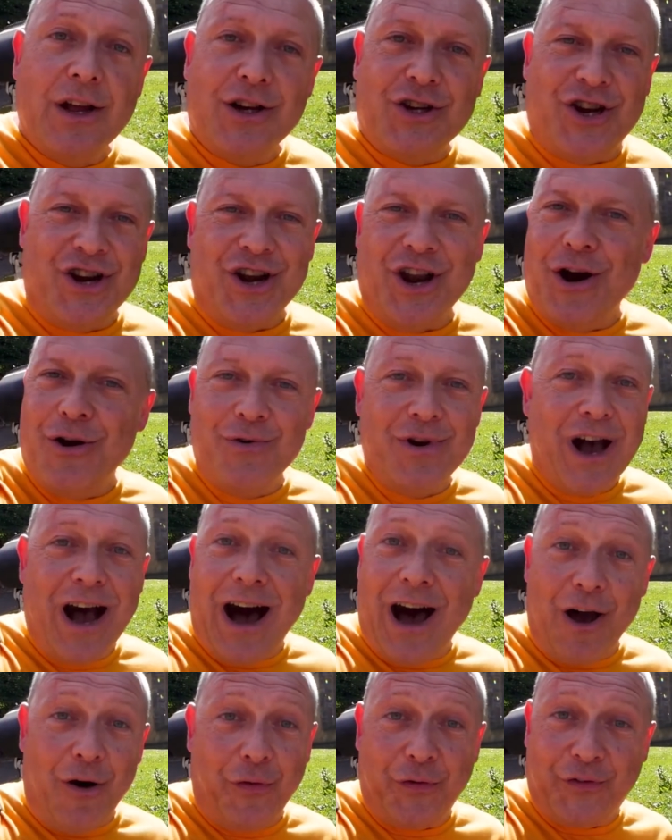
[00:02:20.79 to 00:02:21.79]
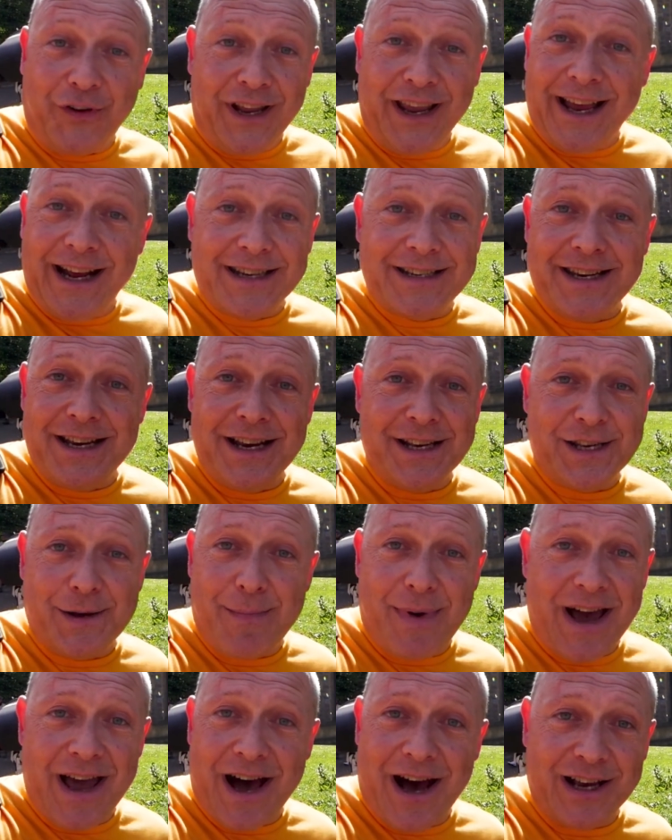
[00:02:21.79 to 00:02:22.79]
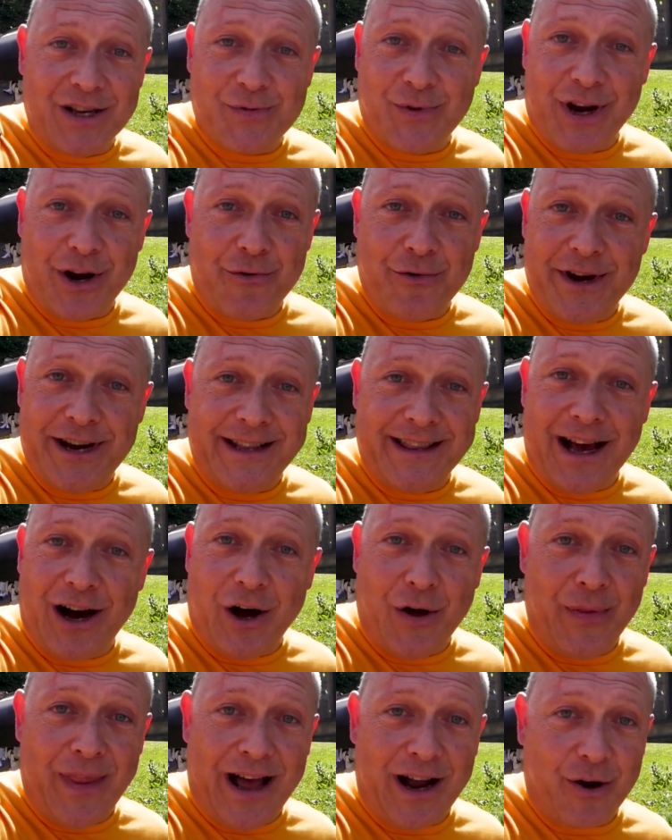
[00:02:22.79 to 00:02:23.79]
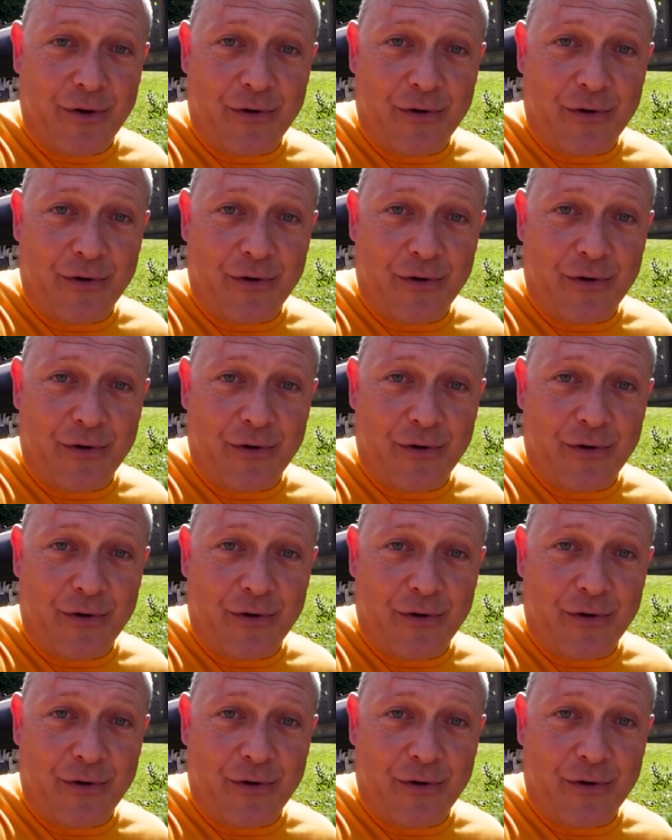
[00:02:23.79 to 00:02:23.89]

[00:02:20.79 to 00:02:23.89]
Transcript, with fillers: Do you know, I often get tears in my eyes when I read that on that